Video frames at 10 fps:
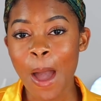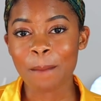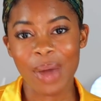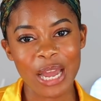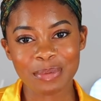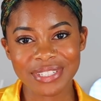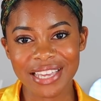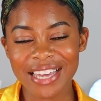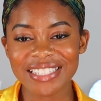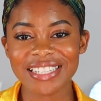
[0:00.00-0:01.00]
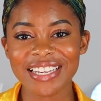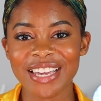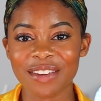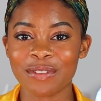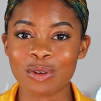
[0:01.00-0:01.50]
My name is Kaice.
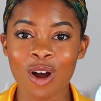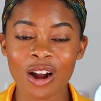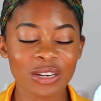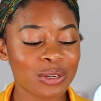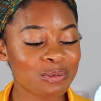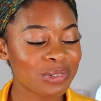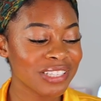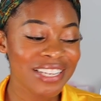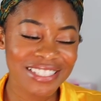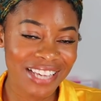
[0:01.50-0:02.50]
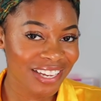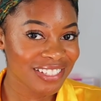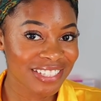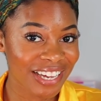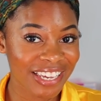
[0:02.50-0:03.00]
If you are new, please take a
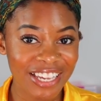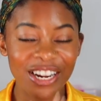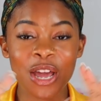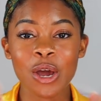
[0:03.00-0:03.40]
second,